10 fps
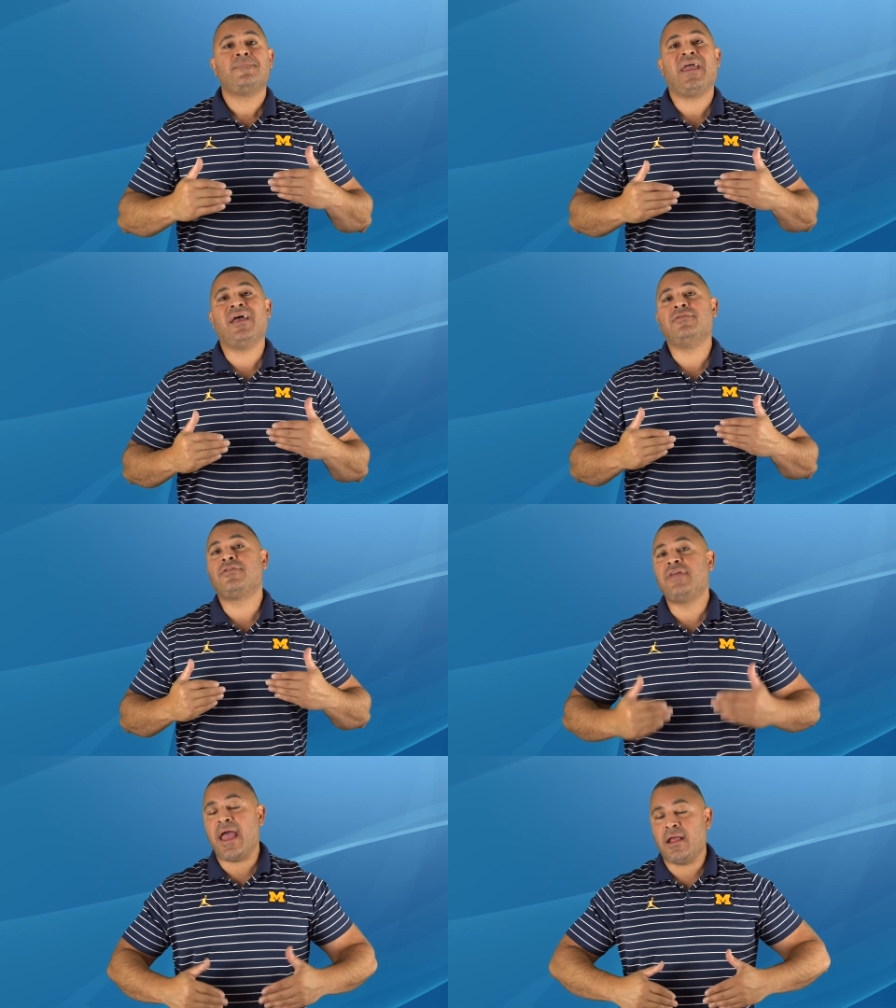And
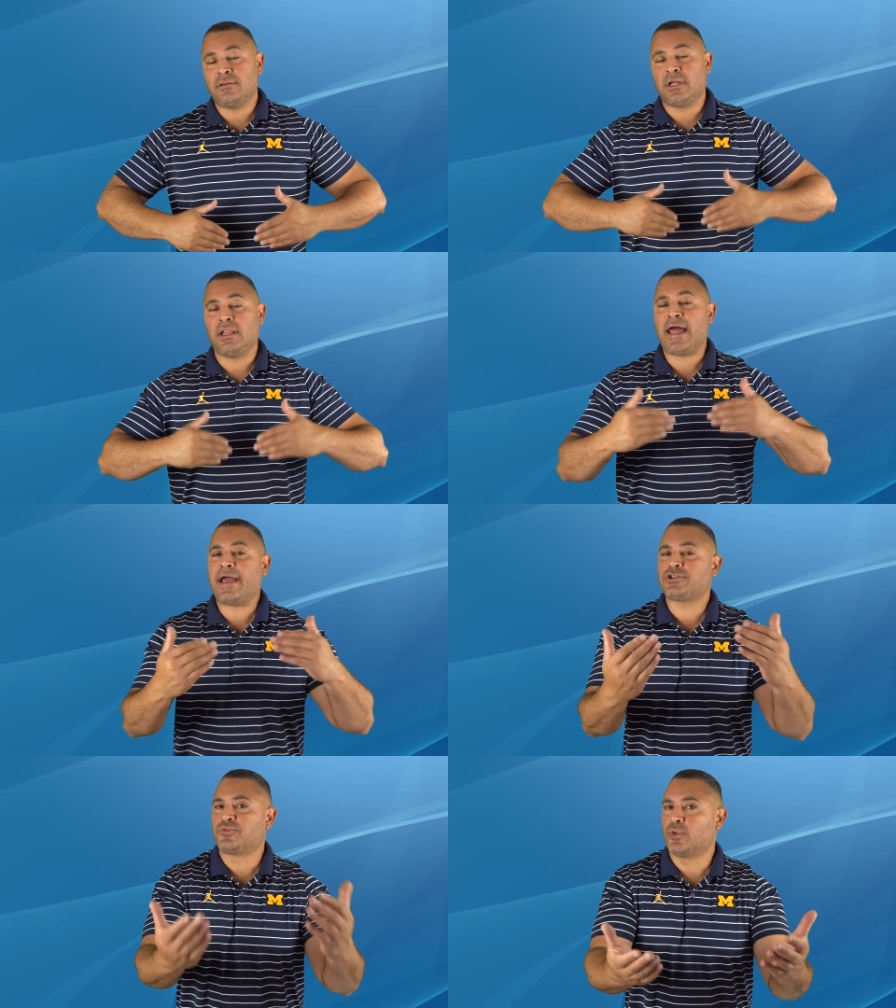then the
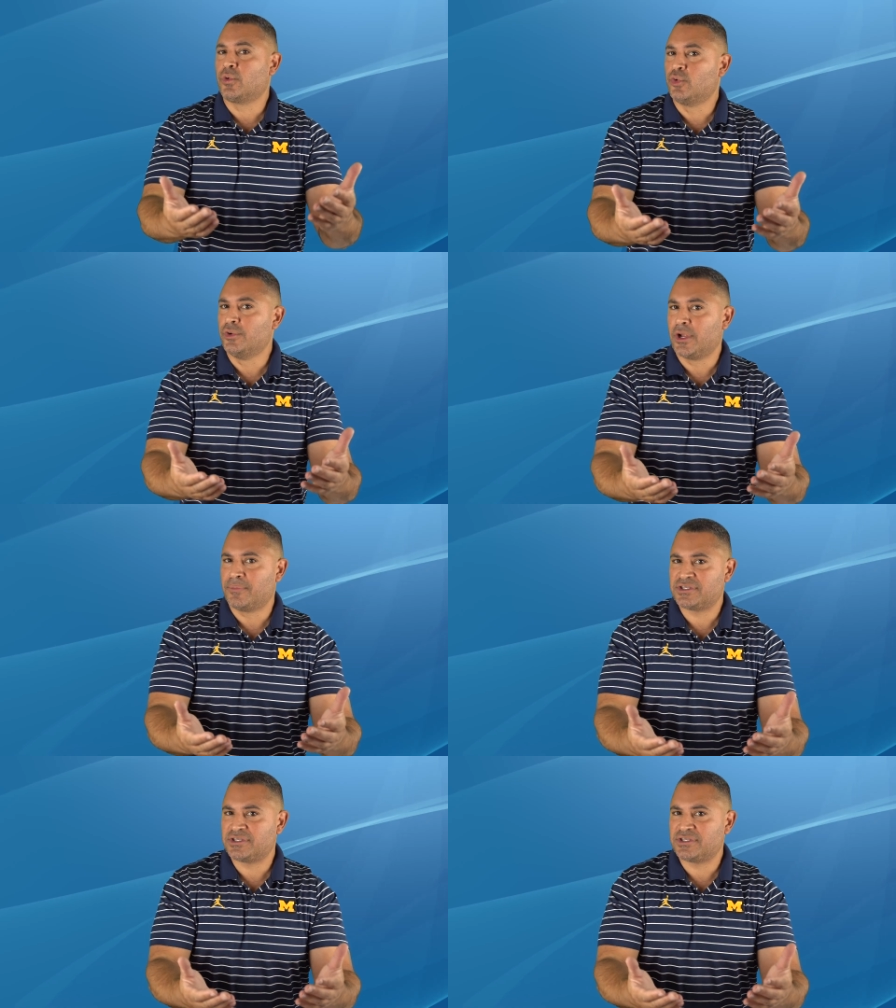last rule, rule number